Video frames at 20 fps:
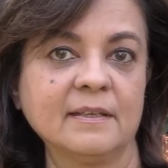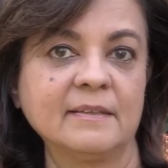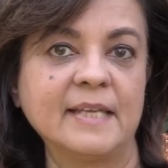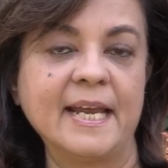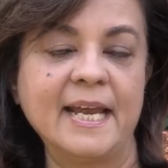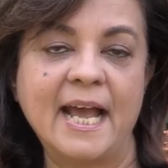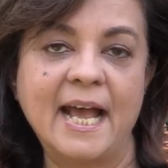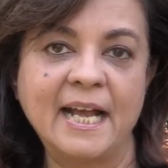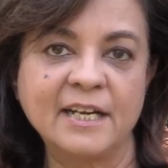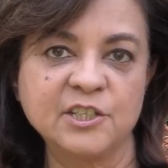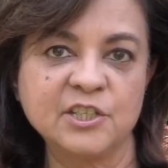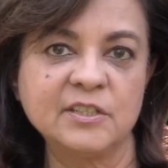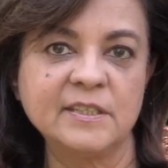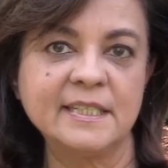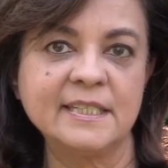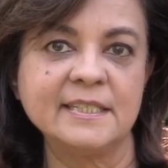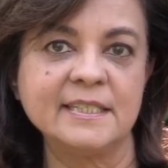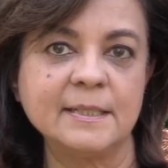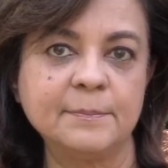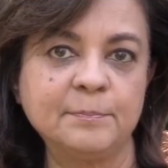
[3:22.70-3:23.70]
They
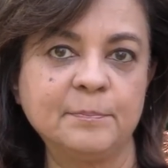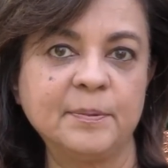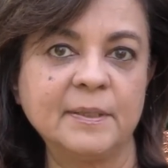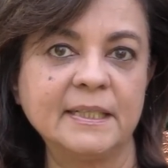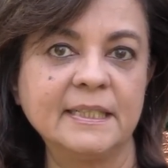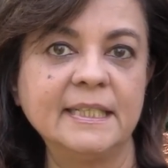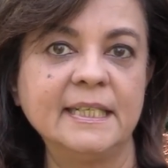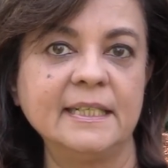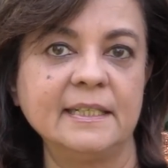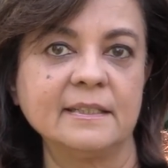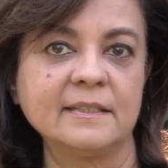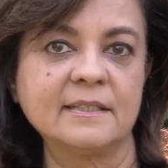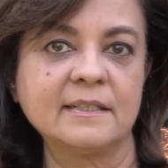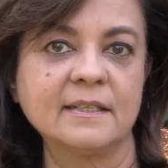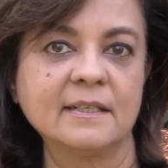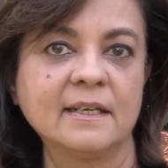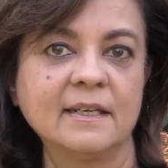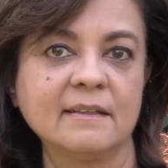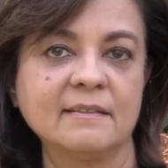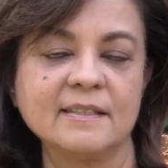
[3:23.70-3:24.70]
actually
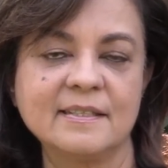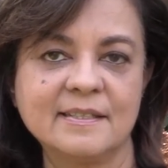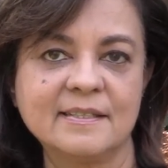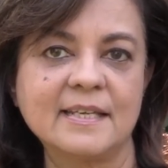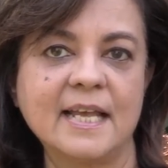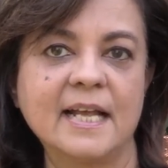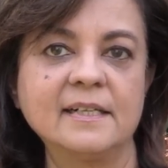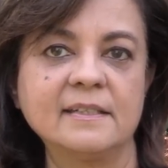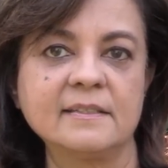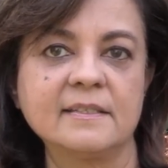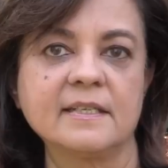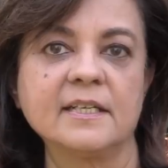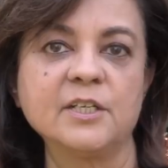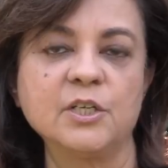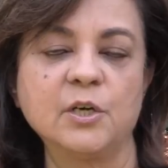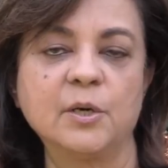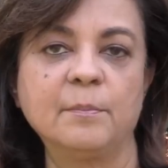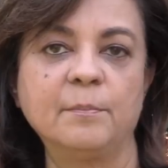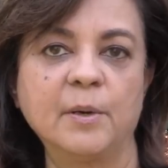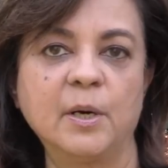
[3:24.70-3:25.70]
deplete the cells in
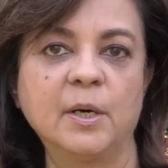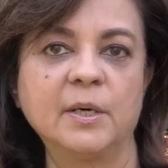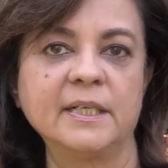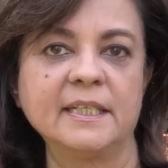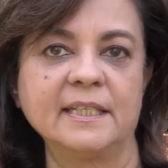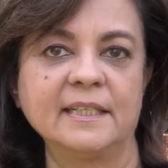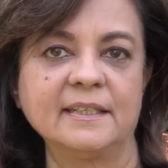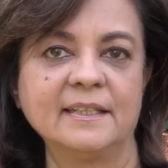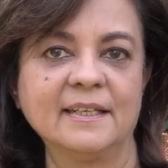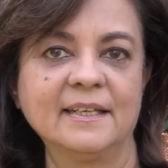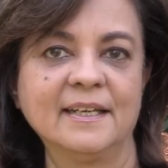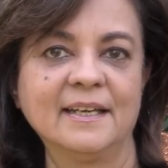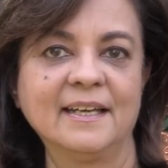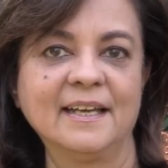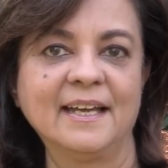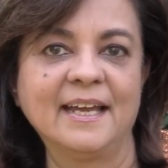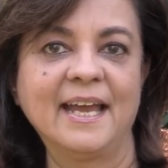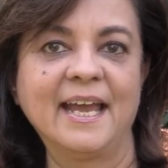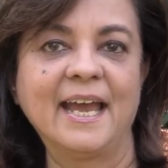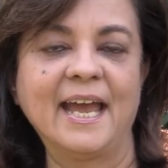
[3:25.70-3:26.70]
your body.
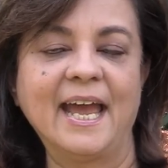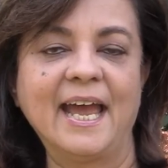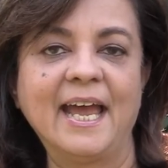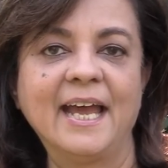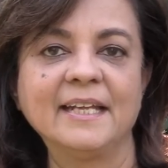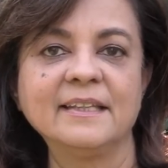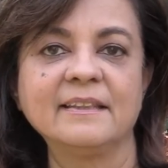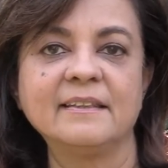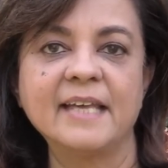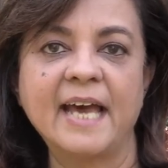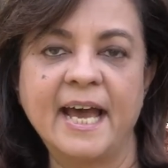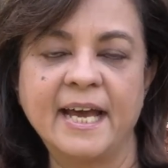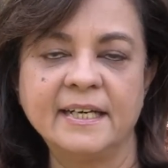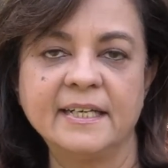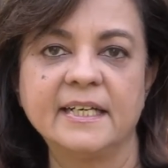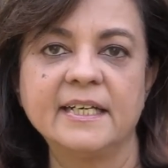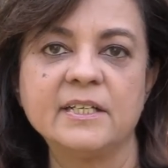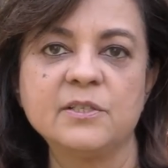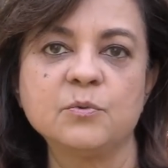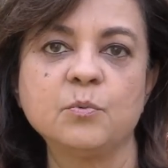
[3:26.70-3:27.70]
And that
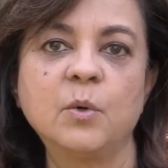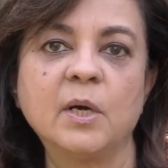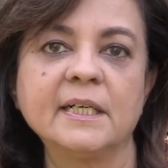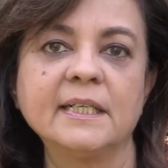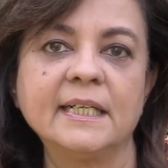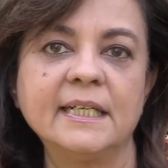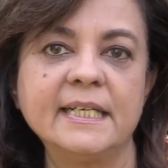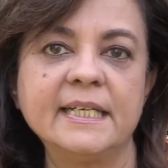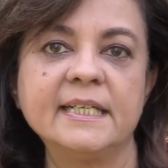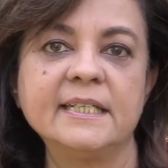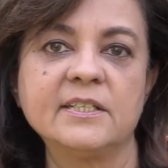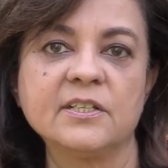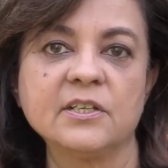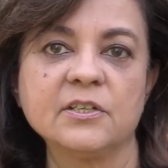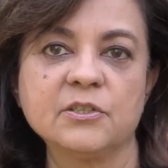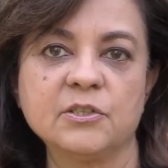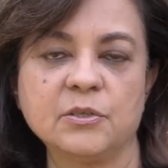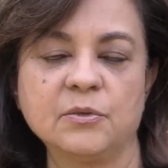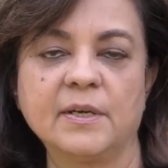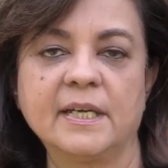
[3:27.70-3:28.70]
is what leads
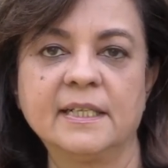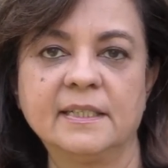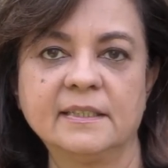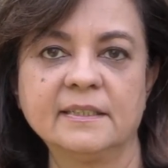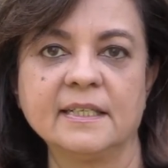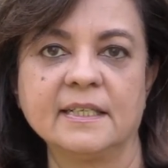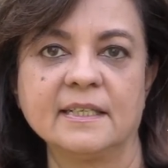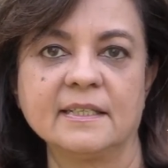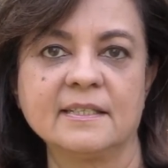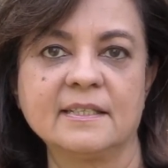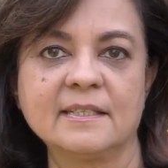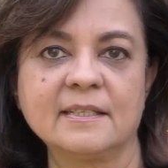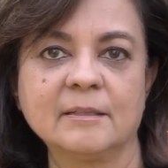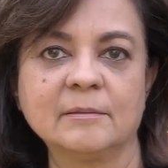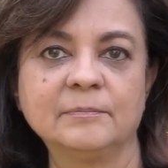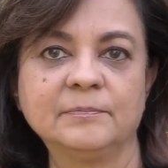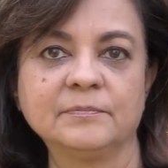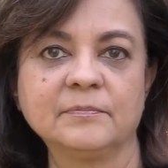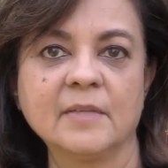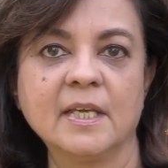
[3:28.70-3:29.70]
to illness.
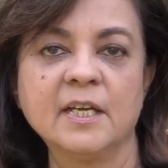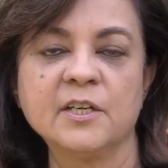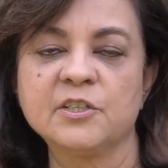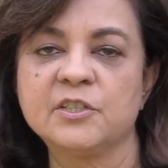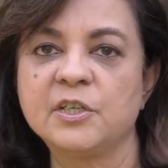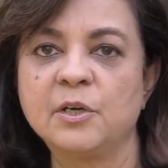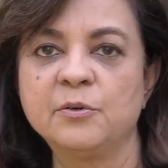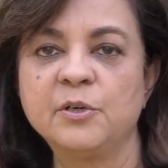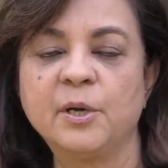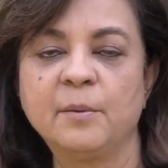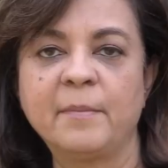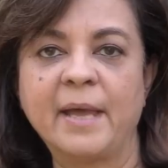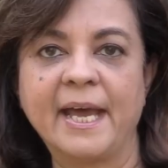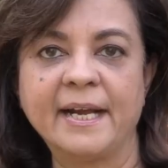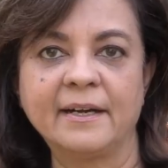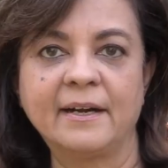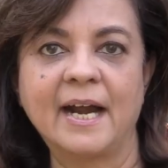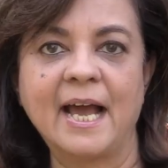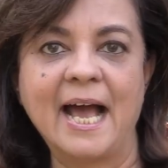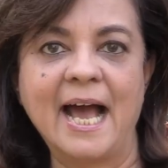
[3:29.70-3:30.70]
So no
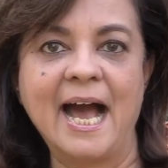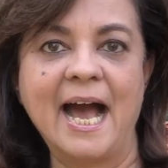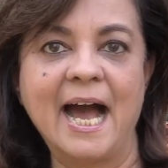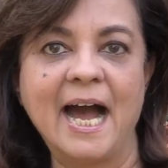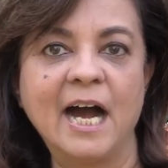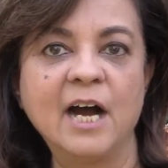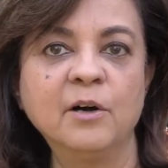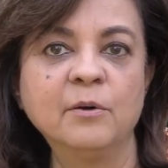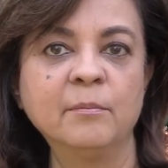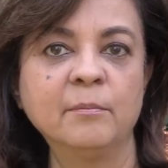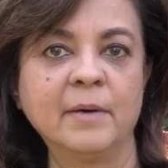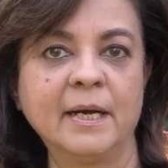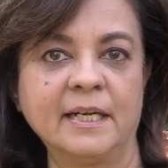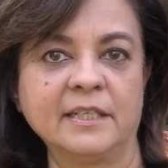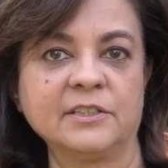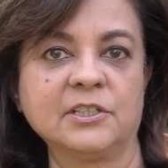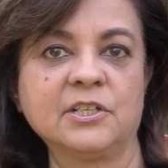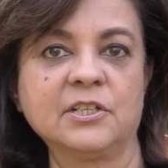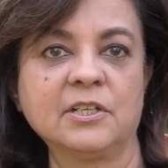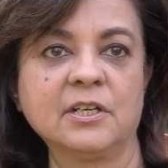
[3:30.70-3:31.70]
matter how
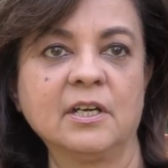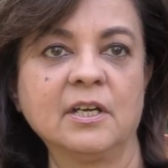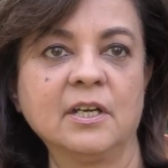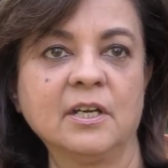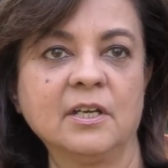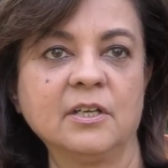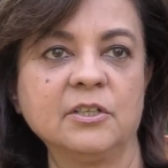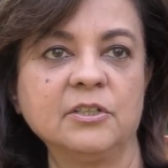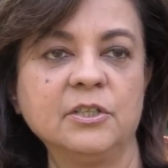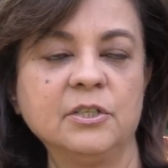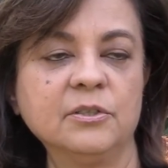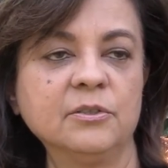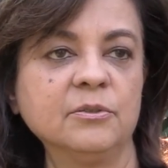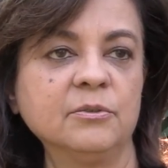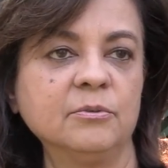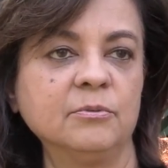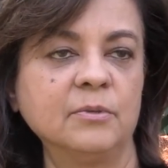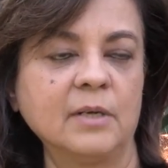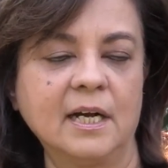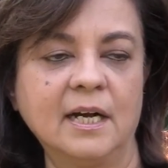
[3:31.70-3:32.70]
much
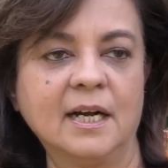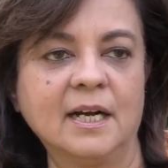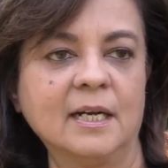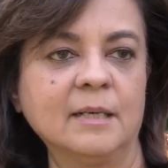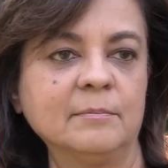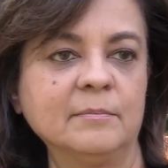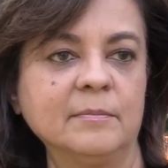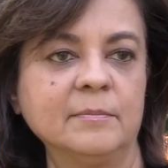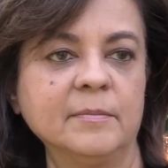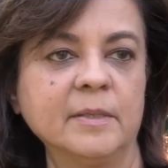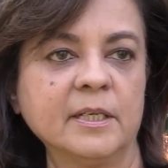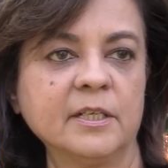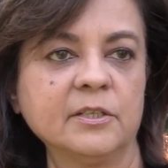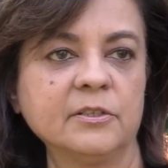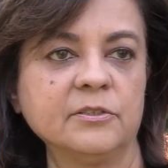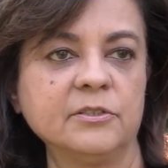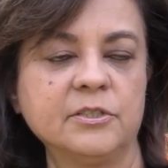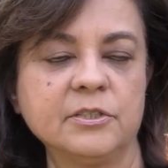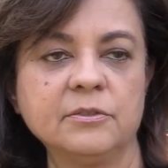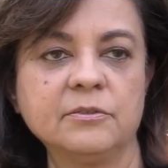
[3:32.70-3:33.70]
you um,
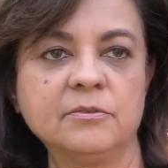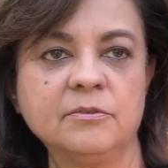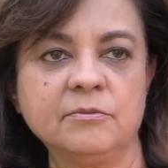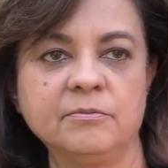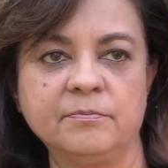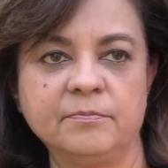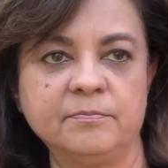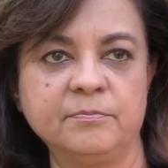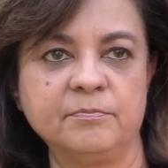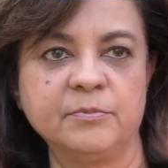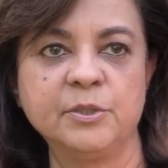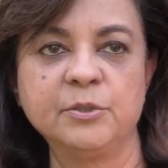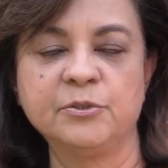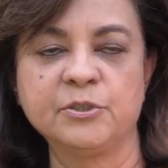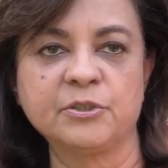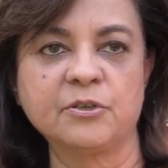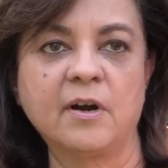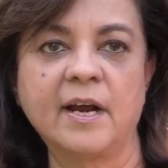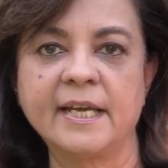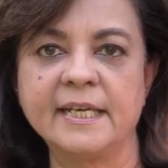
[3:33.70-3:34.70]
do, you
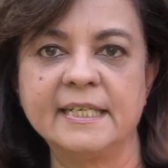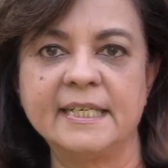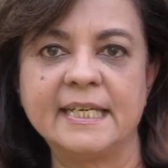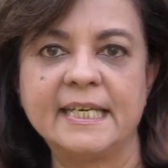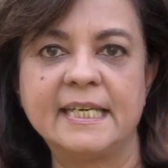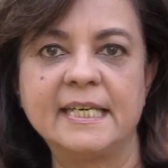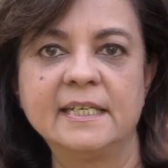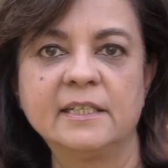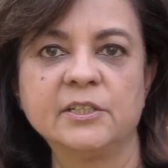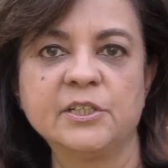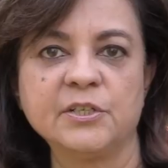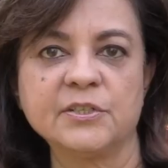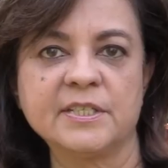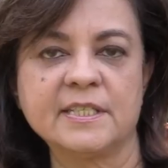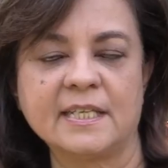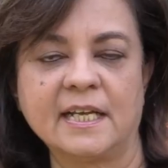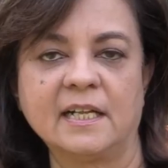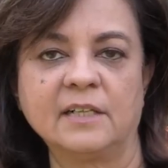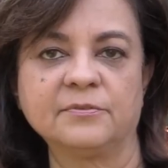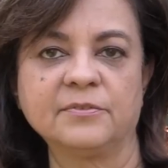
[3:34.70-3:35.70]
try and heal
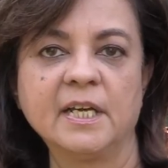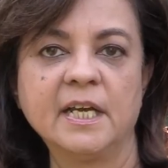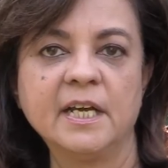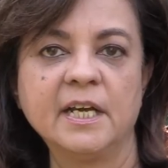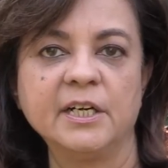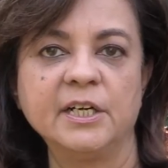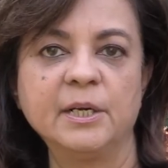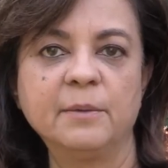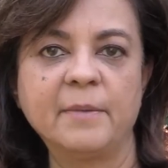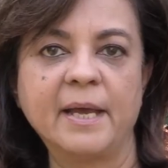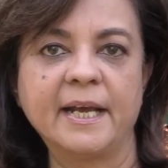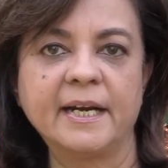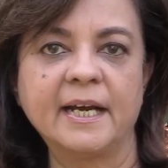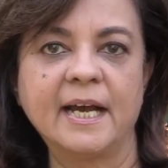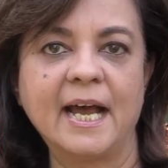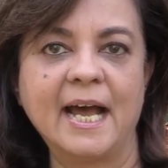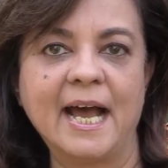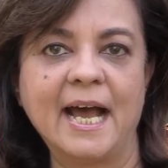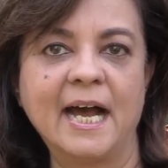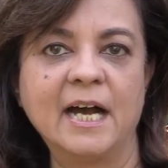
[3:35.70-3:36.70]
yourself, no
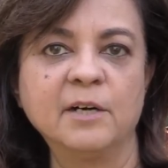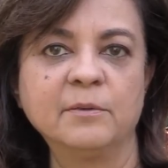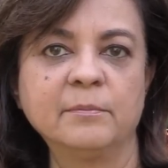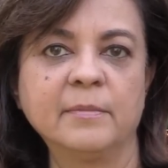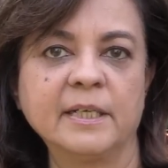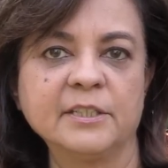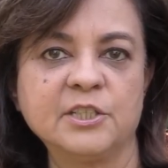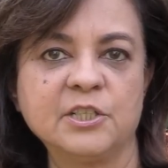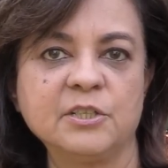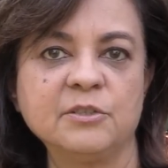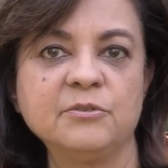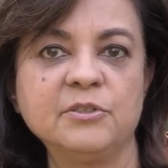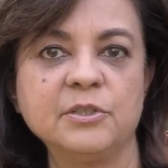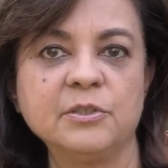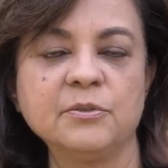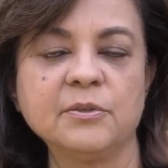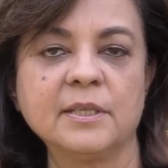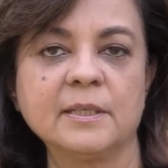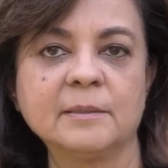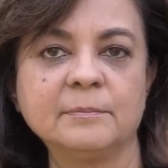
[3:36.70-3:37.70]
matter how much you
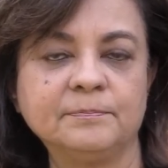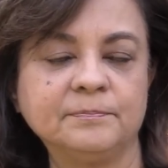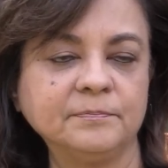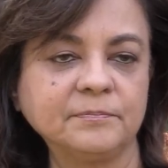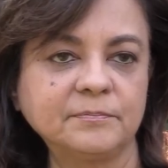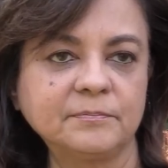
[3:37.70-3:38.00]
do the